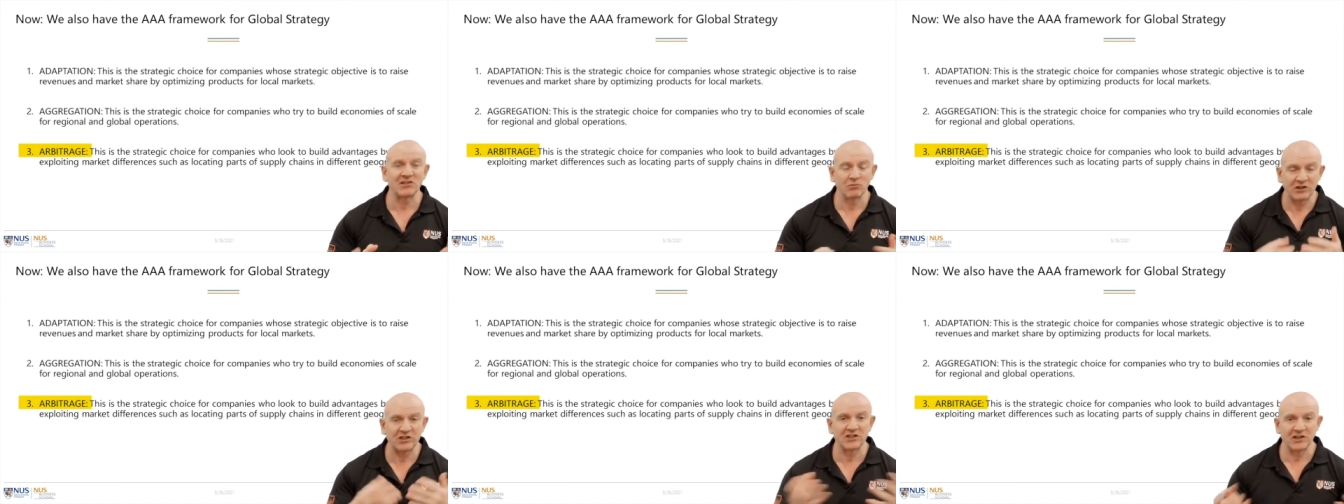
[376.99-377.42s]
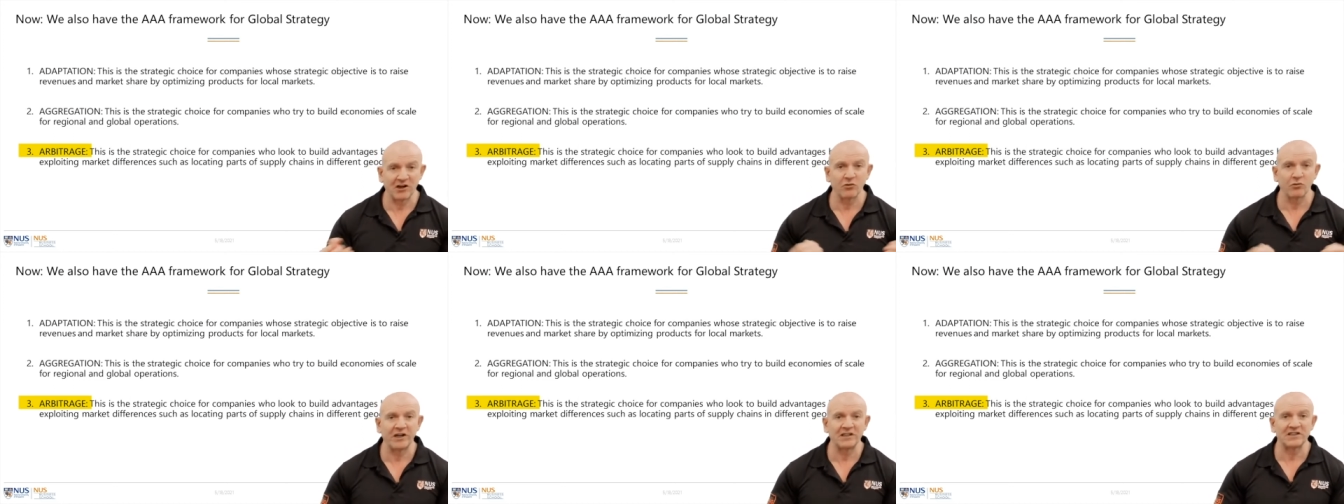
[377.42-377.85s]
which is another
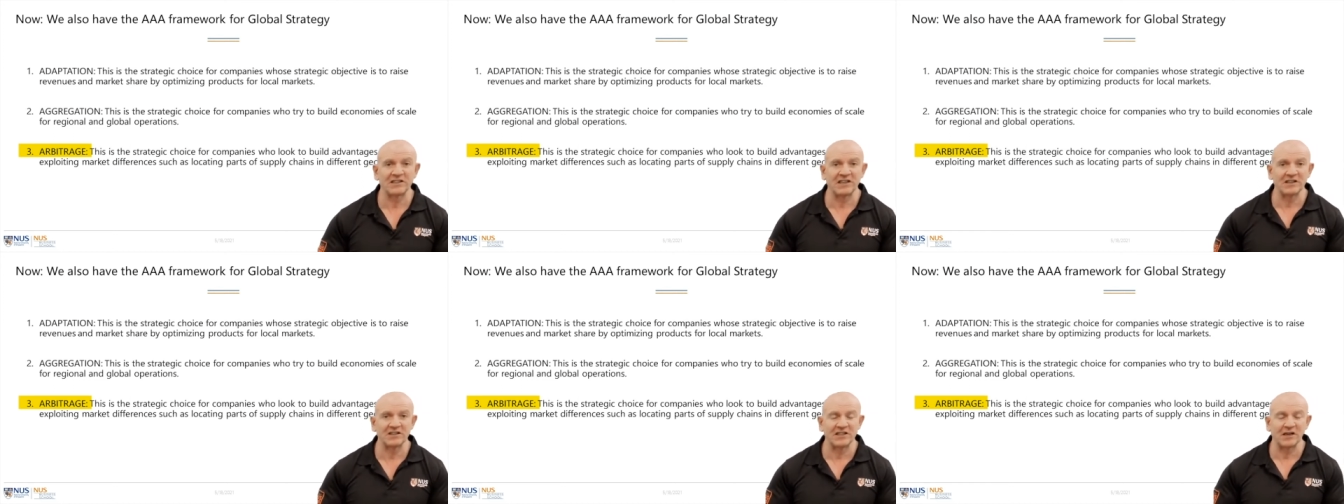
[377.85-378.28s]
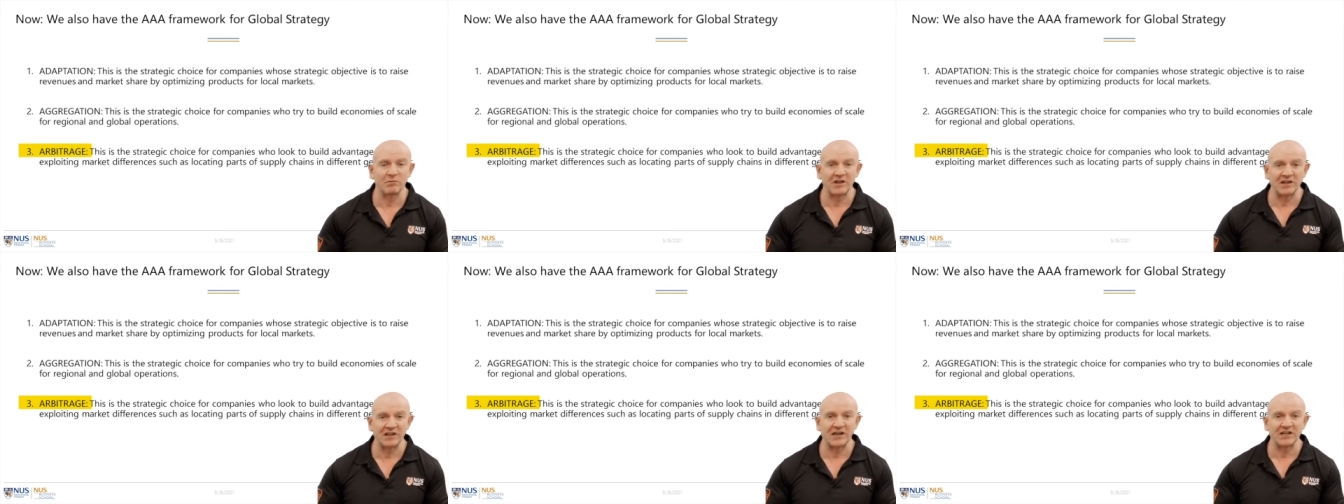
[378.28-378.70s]
way to say the same
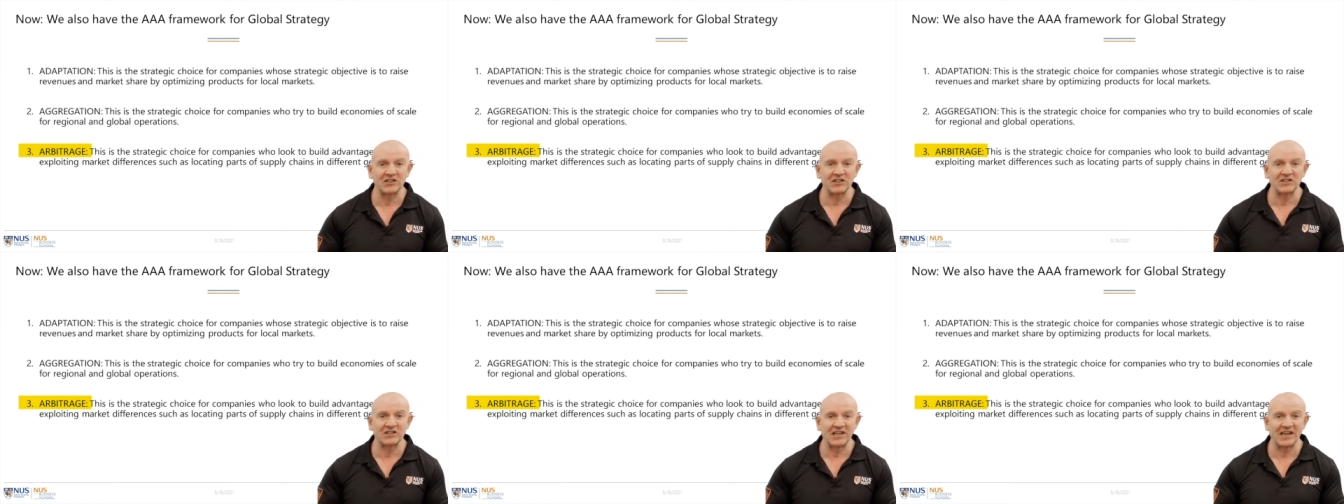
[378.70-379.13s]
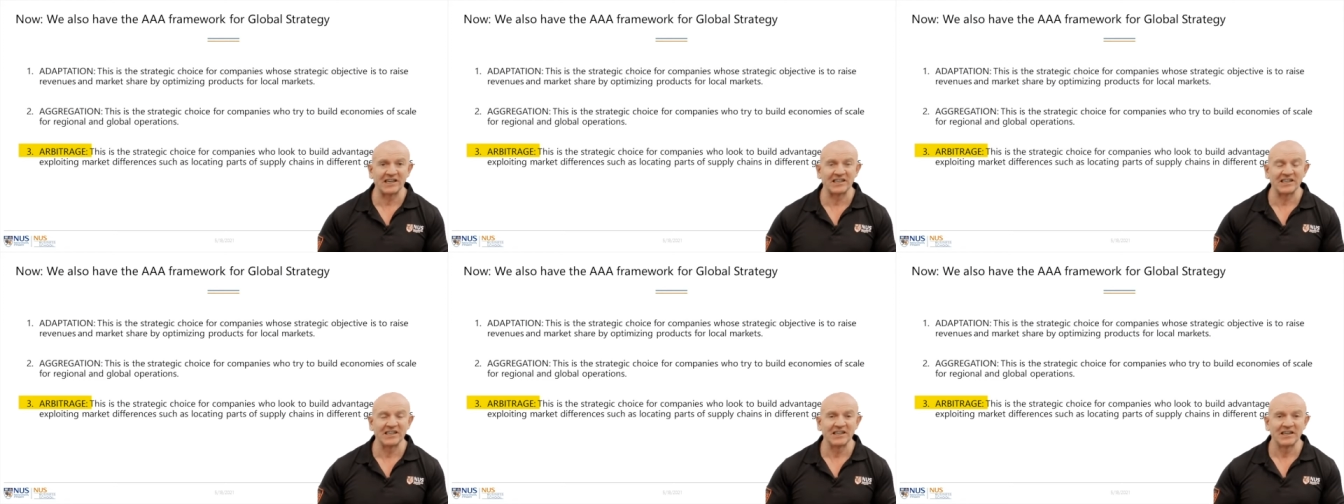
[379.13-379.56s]
thing that I just
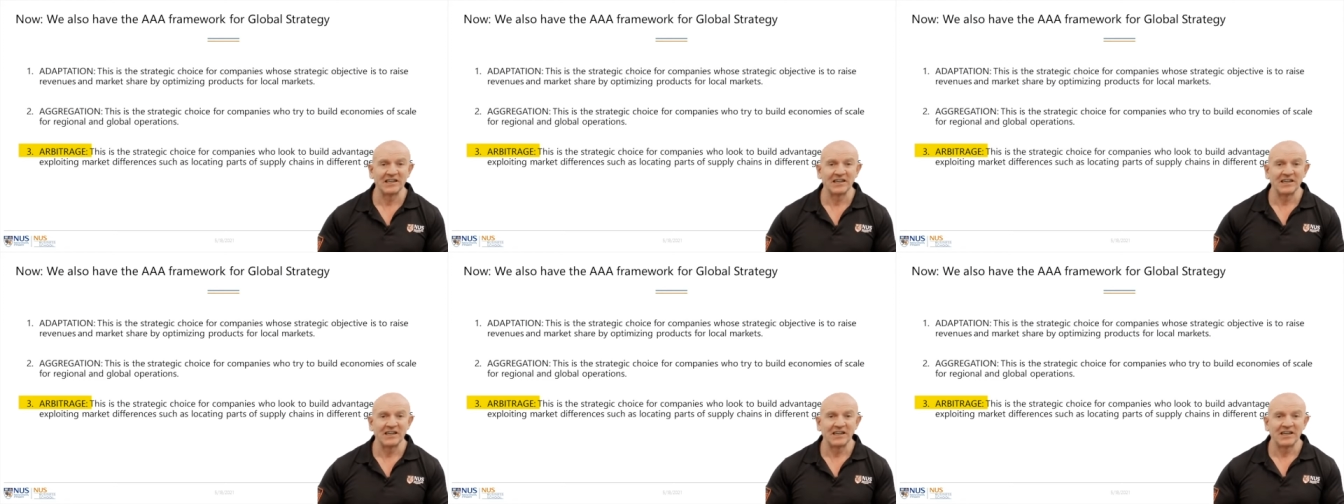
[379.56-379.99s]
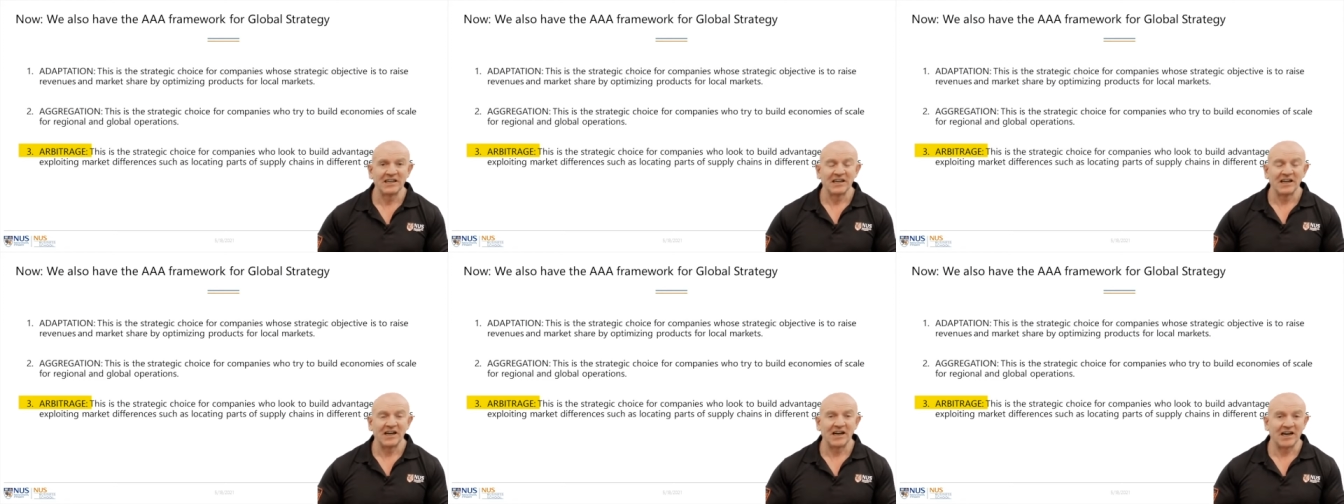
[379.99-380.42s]
said
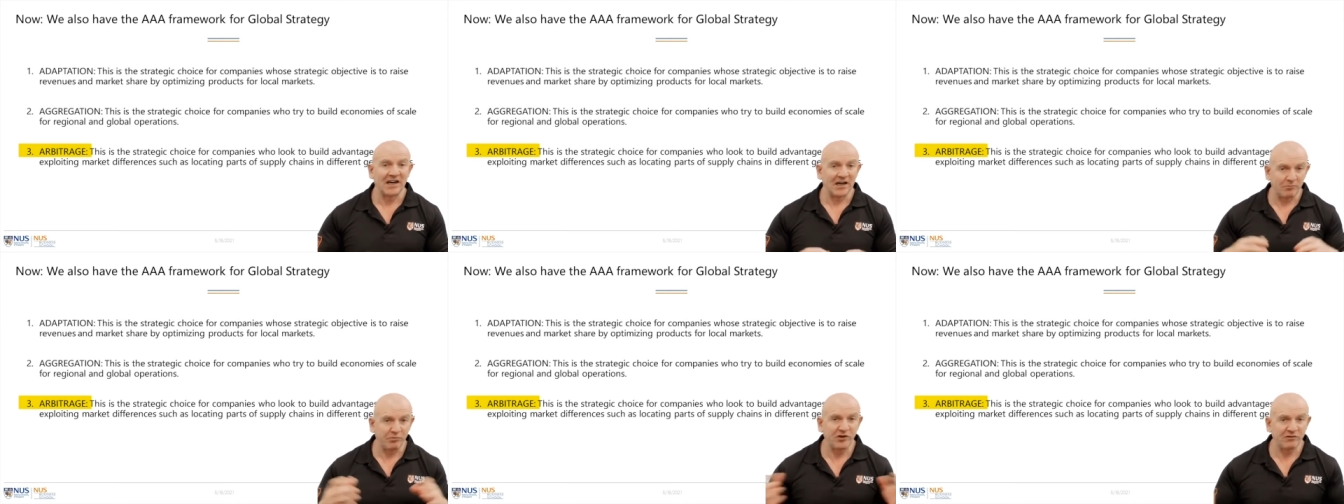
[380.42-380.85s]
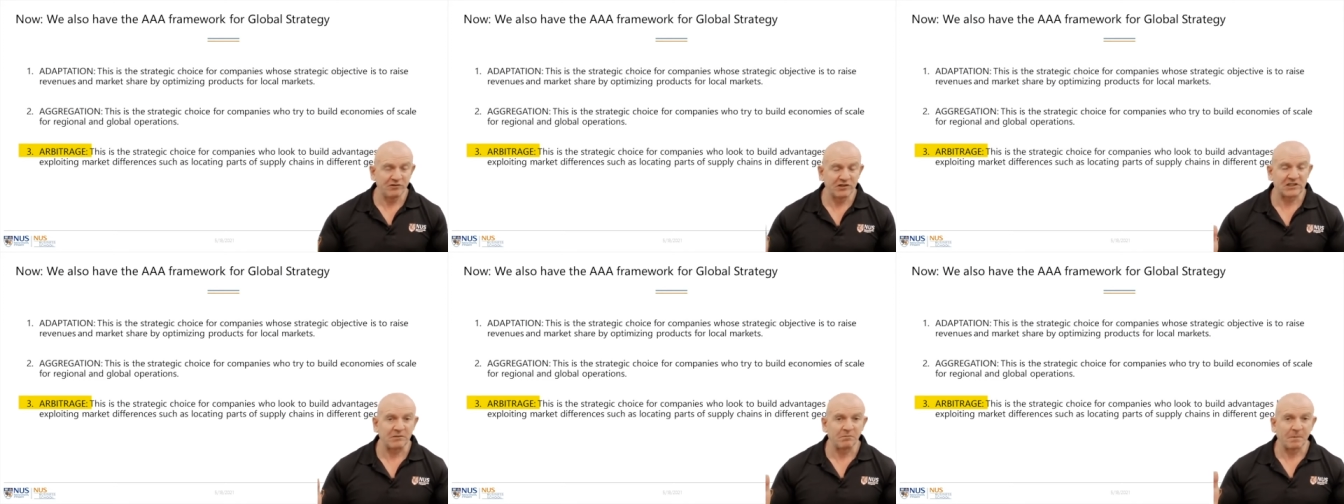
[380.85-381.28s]

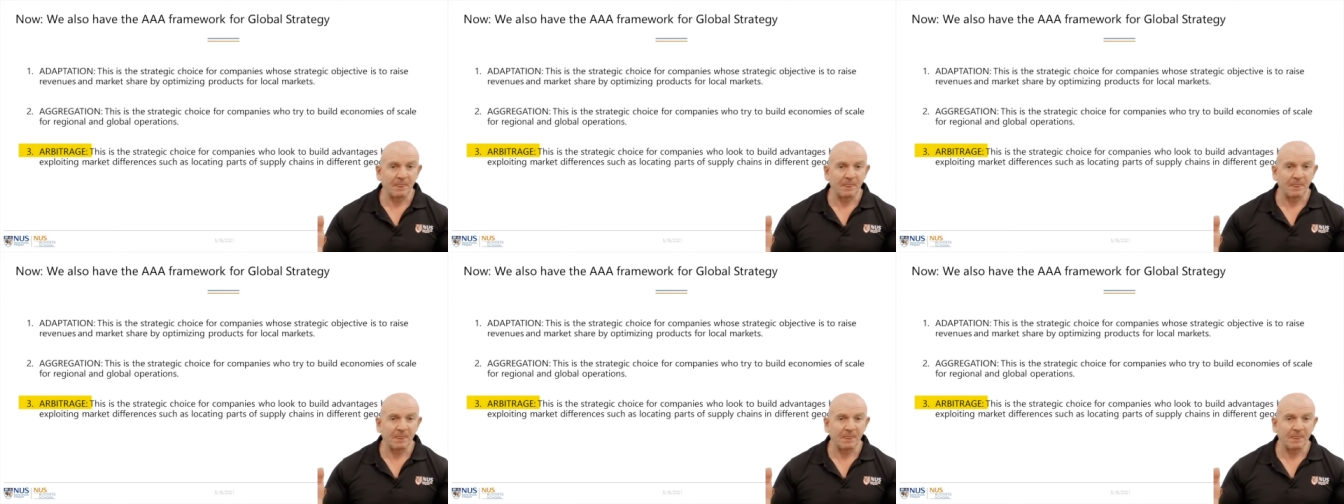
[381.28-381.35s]
previously.